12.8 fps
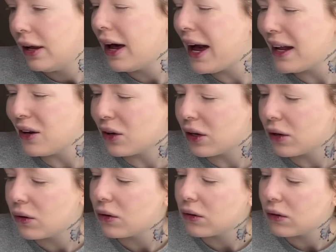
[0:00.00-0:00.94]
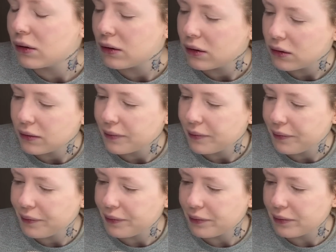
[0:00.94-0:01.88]
I don't
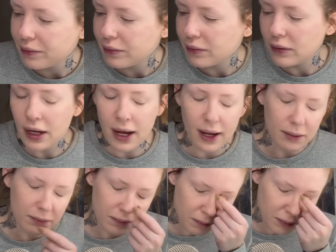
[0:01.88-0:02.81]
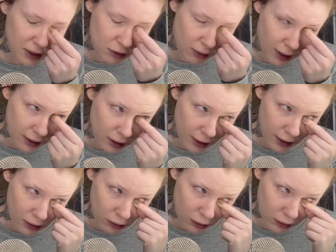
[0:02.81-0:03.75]
know. I've been trying to,
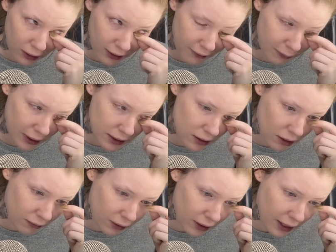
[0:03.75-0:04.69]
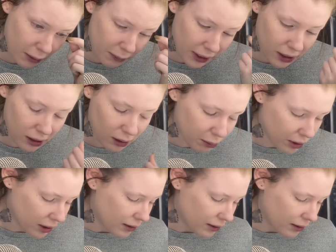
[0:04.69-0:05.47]
like, learn to love myself without makeup.